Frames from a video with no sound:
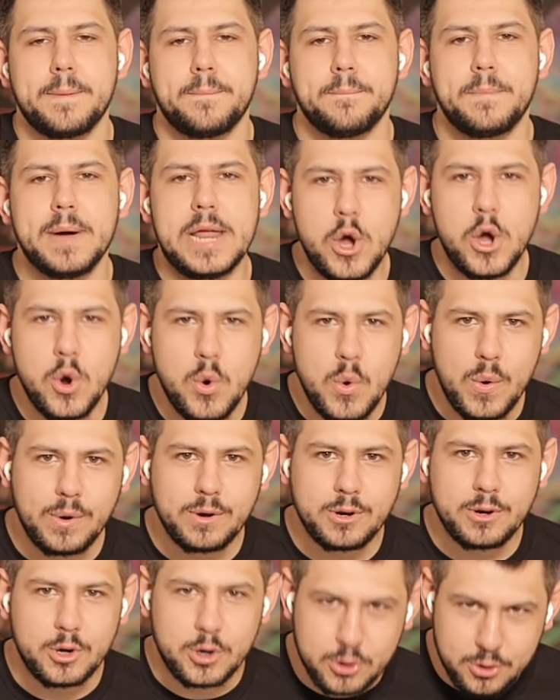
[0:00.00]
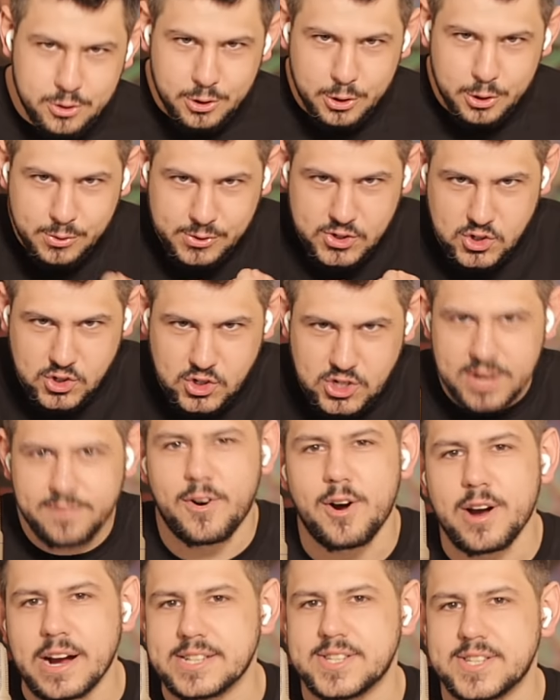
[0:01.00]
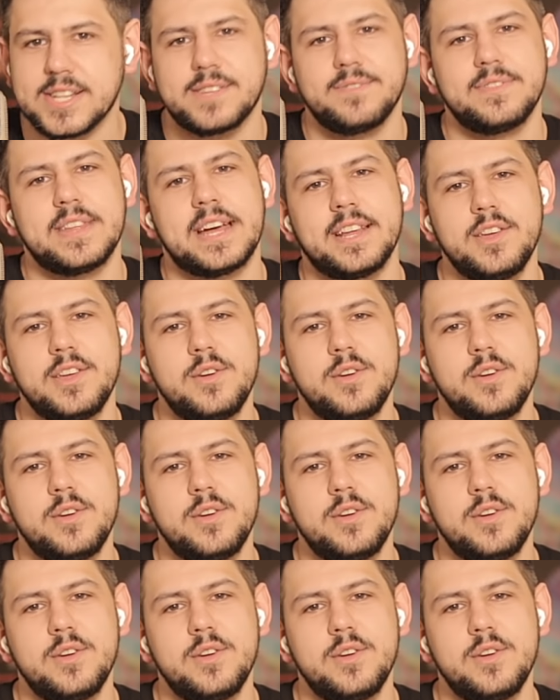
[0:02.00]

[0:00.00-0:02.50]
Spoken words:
but who is the chief architect of that?